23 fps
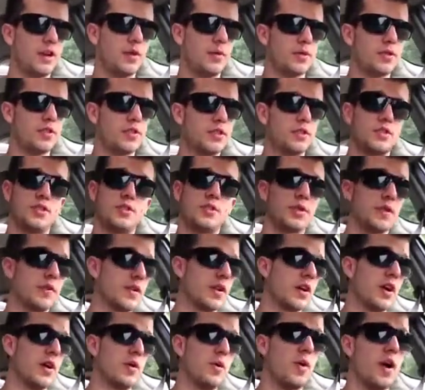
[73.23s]
which is doing
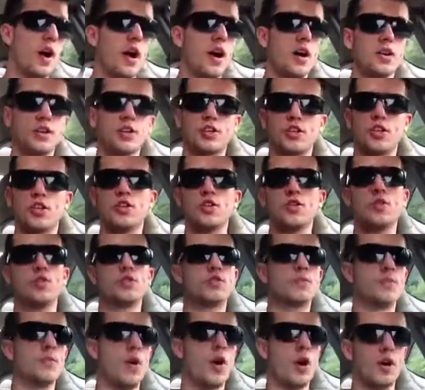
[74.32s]
very well.
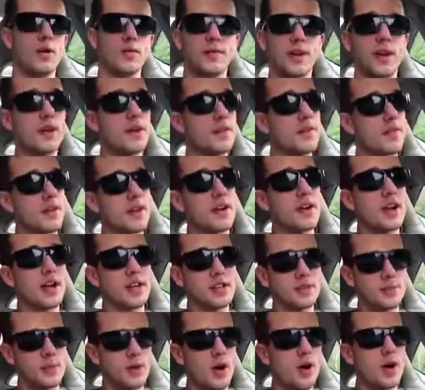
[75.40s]
Huge mall. Very, very
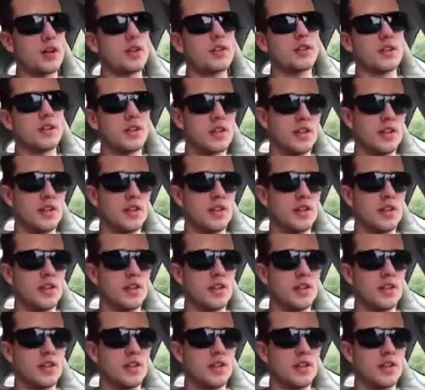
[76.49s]
nice mall.